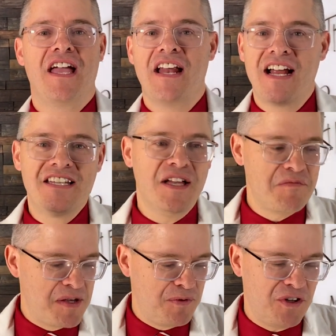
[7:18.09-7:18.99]
And I tell
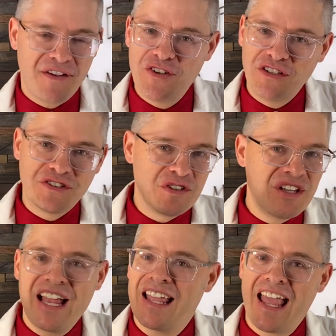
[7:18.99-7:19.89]
people if you'll do
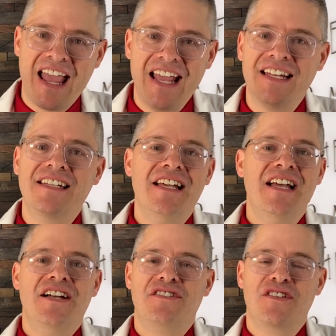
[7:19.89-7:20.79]
like eight
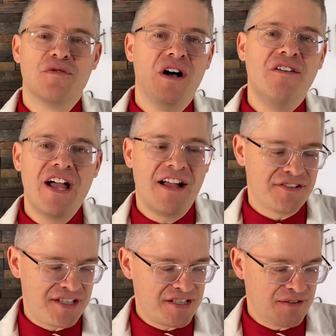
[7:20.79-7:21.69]
to 12
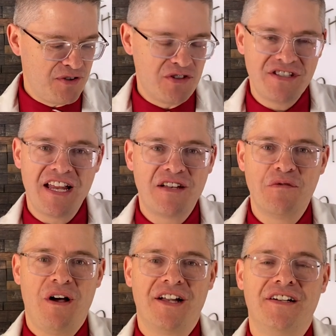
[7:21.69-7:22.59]
ounces of ozonated
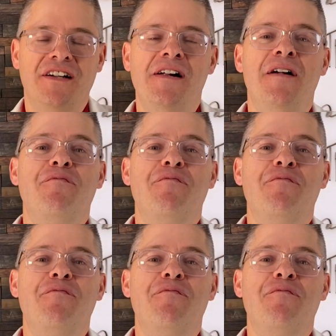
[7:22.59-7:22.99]
water,